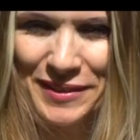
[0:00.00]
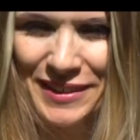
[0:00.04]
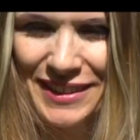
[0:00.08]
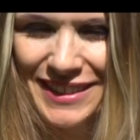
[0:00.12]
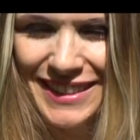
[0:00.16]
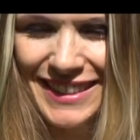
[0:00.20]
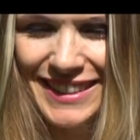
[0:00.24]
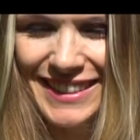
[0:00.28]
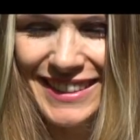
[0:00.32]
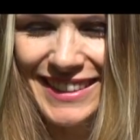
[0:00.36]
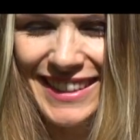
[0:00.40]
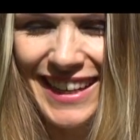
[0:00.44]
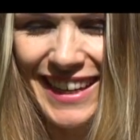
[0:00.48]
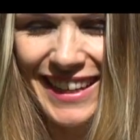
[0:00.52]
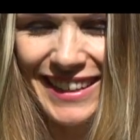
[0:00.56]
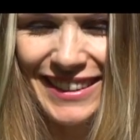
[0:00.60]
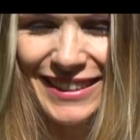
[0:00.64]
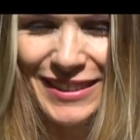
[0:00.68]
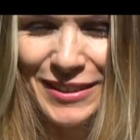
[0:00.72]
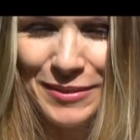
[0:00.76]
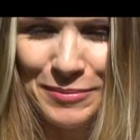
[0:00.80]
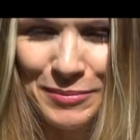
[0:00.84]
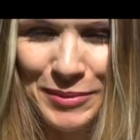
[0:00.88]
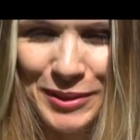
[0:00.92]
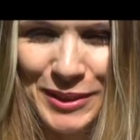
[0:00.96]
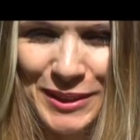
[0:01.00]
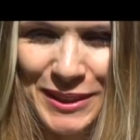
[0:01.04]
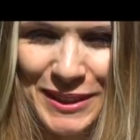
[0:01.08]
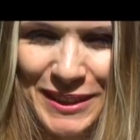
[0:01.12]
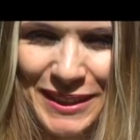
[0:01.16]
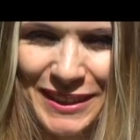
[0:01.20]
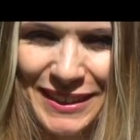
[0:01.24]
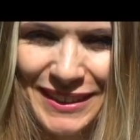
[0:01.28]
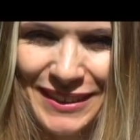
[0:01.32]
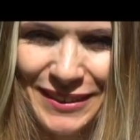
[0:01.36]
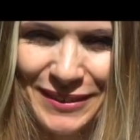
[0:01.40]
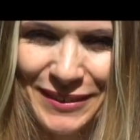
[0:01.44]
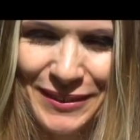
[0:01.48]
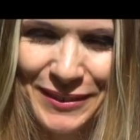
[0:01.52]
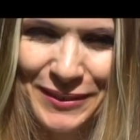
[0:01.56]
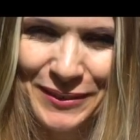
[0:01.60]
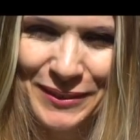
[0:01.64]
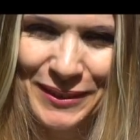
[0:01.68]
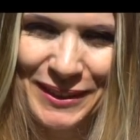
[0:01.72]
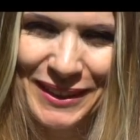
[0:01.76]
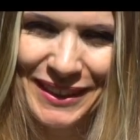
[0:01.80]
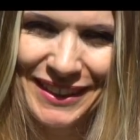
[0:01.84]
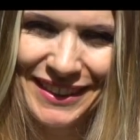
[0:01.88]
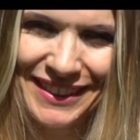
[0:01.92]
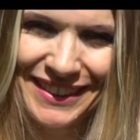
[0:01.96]
This is sign number 6 of the
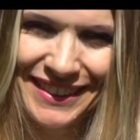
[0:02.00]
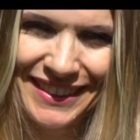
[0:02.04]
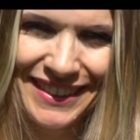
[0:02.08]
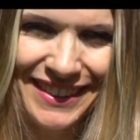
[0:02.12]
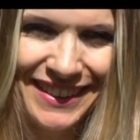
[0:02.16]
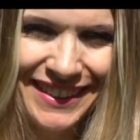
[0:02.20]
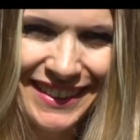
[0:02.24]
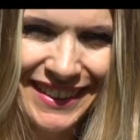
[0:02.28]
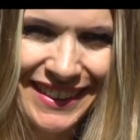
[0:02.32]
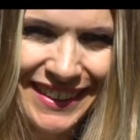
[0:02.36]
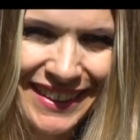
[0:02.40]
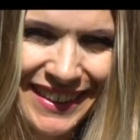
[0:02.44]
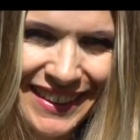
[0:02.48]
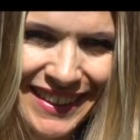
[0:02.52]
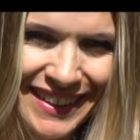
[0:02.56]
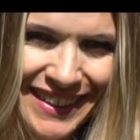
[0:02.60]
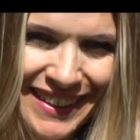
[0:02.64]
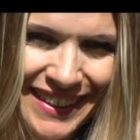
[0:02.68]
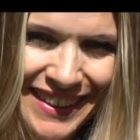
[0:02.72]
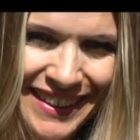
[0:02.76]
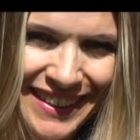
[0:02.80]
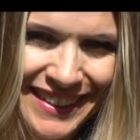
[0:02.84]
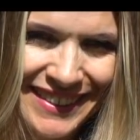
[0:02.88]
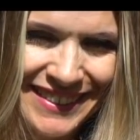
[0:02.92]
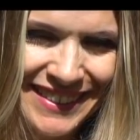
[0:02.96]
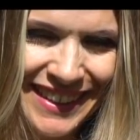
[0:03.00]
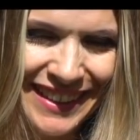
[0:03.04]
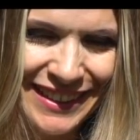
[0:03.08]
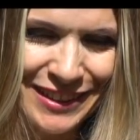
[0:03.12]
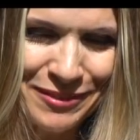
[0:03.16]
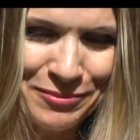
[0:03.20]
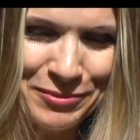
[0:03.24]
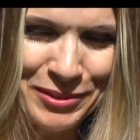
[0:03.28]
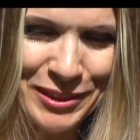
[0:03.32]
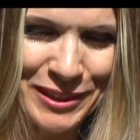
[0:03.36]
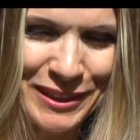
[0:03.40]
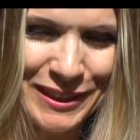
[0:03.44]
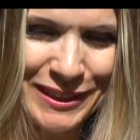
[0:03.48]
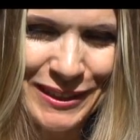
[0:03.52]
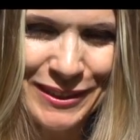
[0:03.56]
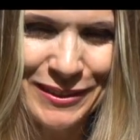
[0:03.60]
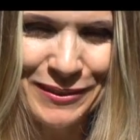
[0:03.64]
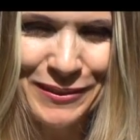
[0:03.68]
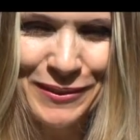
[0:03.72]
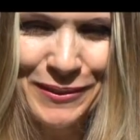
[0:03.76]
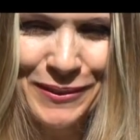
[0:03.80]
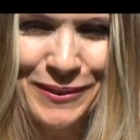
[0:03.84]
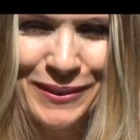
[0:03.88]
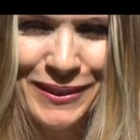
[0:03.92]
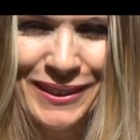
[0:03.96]
week. Sign number 6
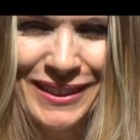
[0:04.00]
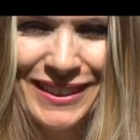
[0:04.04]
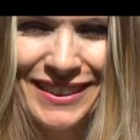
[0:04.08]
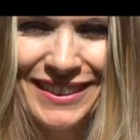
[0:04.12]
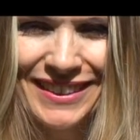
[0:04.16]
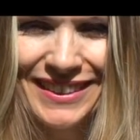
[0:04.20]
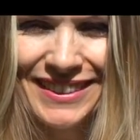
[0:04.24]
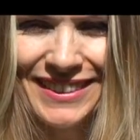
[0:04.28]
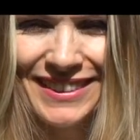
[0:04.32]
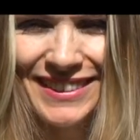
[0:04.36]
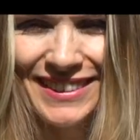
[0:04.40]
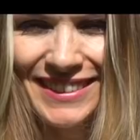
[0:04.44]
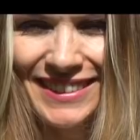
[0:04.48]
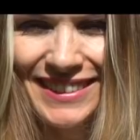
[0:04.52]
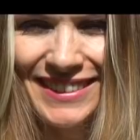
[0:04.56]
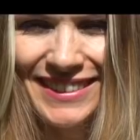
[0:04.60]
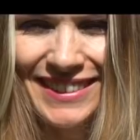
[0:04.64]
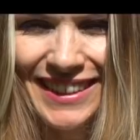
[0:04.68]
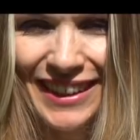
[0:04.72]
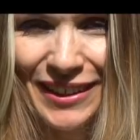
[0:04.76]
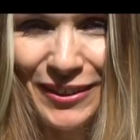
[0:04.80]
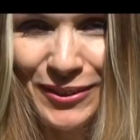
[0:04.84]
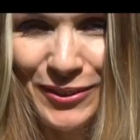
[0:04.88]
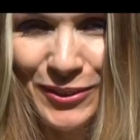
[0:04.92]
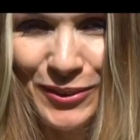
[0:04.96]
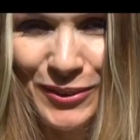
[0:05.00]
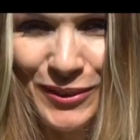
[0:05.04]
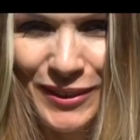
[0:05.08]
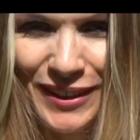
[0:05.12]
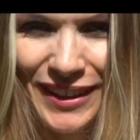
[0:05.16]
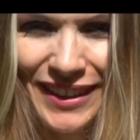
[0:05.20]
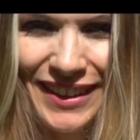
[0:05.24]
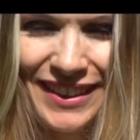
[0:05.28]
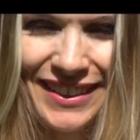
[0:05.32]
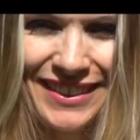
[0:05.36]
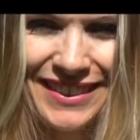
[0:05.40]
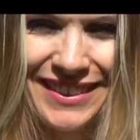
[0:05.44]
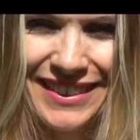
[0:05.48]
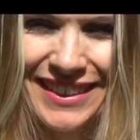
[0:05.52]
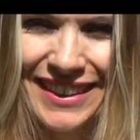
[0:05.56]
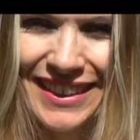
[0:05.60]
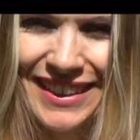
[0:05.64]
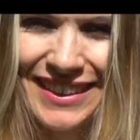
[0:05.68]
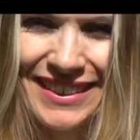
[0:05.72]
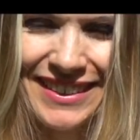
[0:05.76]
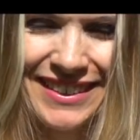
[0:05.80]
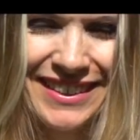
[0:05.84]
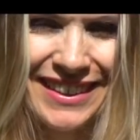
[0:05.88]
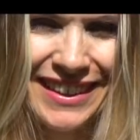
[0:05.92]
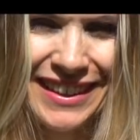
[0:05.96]
of the week is the tarot card,
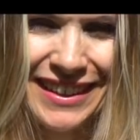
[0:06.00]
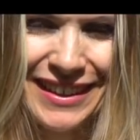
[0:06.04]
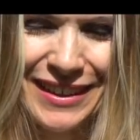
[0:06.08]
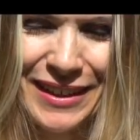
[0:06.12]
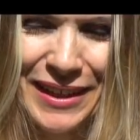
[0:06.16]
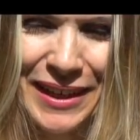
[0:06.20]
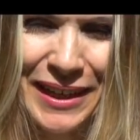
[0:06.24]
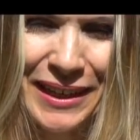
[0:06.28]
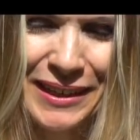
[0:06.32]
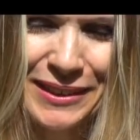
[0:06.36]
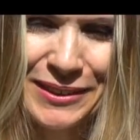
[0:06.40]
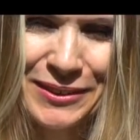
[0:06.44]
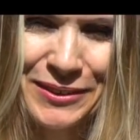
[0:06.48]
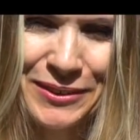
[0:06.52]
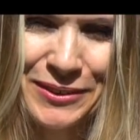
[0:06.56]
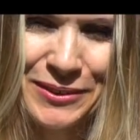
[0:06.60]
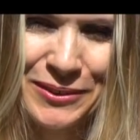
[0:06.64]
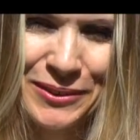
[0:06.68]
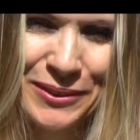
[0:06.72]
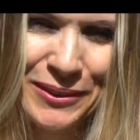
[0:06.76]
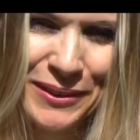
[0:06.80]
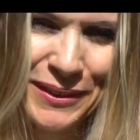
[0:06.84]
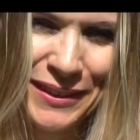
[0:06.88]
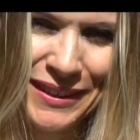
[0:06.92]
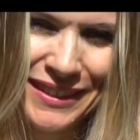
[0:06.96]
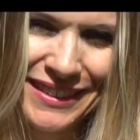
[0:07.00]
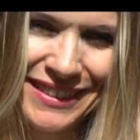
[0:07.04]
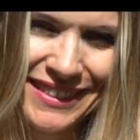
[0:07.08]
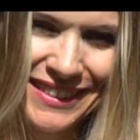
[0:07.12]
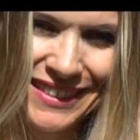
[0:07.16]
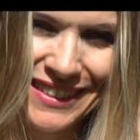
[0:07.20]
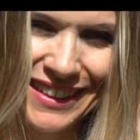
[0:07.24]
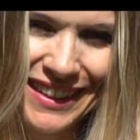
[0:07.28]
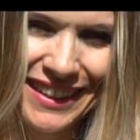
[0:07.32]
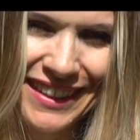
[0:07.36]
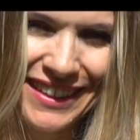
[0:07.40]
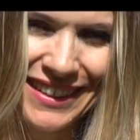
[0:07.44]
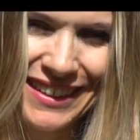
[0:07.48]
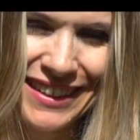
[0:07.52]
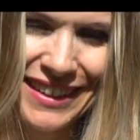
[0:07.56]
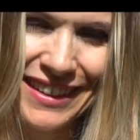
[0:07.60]
and I had to draw it inside.